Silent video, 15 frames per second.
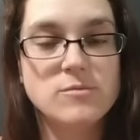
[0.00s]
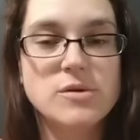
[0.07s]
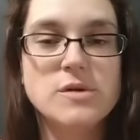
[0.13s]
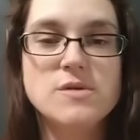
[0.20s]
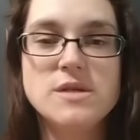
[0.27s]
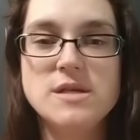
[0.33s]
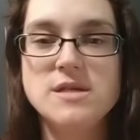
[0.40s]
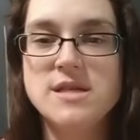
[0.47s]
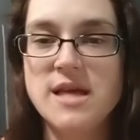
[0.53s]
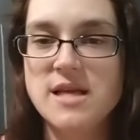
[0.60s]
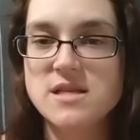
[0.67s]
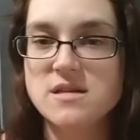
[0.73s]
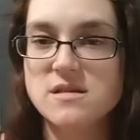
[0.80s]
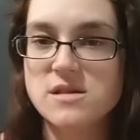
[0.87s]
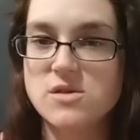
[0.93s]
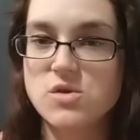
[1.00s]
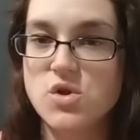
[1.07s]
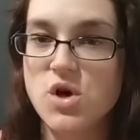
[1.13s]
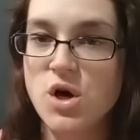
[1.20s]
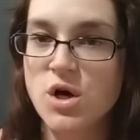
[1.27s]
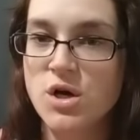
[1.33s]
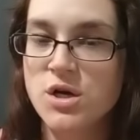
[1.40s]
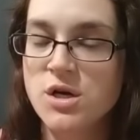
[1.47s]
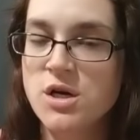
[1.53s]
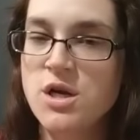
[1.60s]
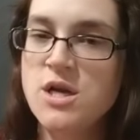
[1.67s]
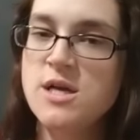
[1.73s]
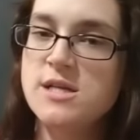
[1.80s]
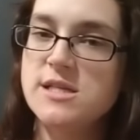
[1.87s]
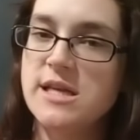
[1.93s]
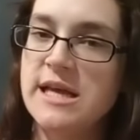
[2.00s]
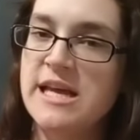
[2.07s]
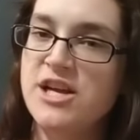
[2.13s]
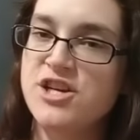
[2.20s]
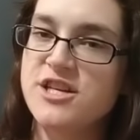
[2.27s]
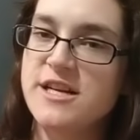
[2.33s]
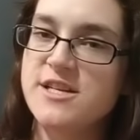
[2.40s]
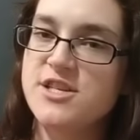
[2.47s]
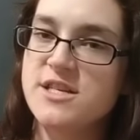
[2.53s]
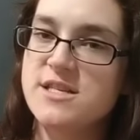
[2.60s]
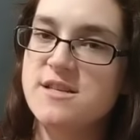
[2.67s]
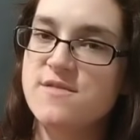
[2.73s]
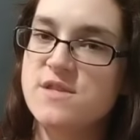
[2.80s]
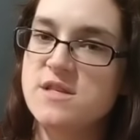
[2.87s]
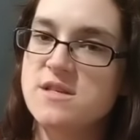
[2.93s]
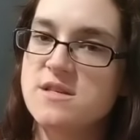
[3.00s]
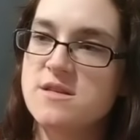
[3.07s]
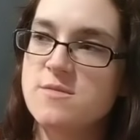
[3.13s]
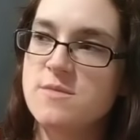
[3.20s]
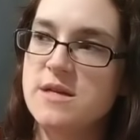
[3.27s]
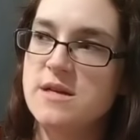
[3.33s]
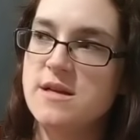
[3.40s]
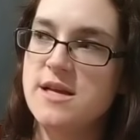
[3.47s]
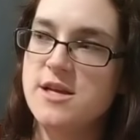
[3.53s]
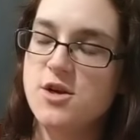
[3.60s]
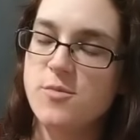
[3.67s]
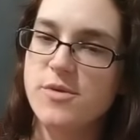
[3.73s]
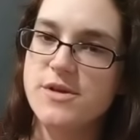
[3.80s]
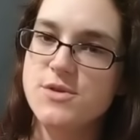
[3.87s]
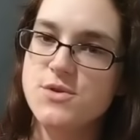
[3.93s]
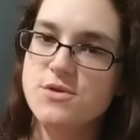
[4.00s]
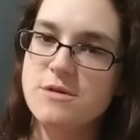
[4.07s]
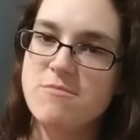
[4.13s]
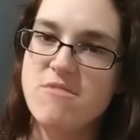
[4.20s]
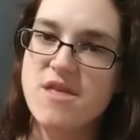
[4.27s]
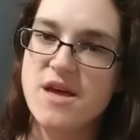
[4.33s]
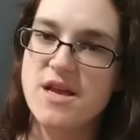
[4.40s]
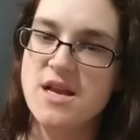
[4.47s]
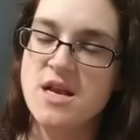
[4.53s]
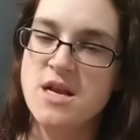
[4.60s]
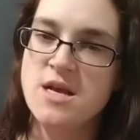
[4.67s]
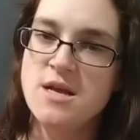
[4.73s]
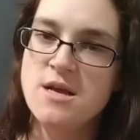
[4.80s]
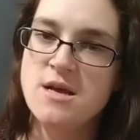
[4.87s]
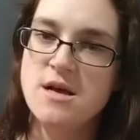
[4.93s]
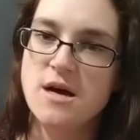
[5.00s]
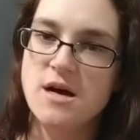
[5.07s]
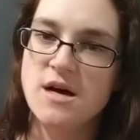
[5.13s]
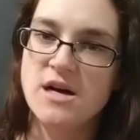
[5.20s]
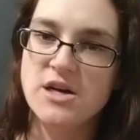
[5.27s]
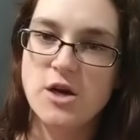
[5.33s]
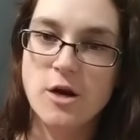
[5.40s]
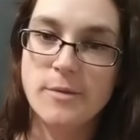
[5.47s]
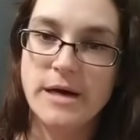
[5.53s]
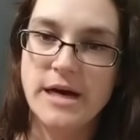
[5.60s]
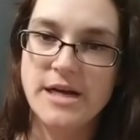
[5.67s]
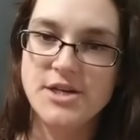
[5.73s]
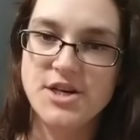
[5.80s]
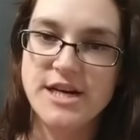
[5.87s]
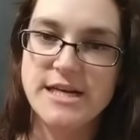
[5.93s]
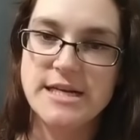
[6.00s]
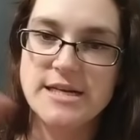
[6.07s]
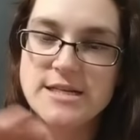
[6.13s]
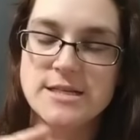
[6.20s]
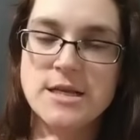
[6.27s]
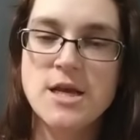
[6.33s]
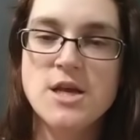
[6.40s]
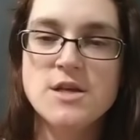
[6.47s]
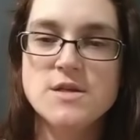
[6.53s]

Protein takes a little longer to hit your digestive system and hit your bloodstream than carbohydrate does.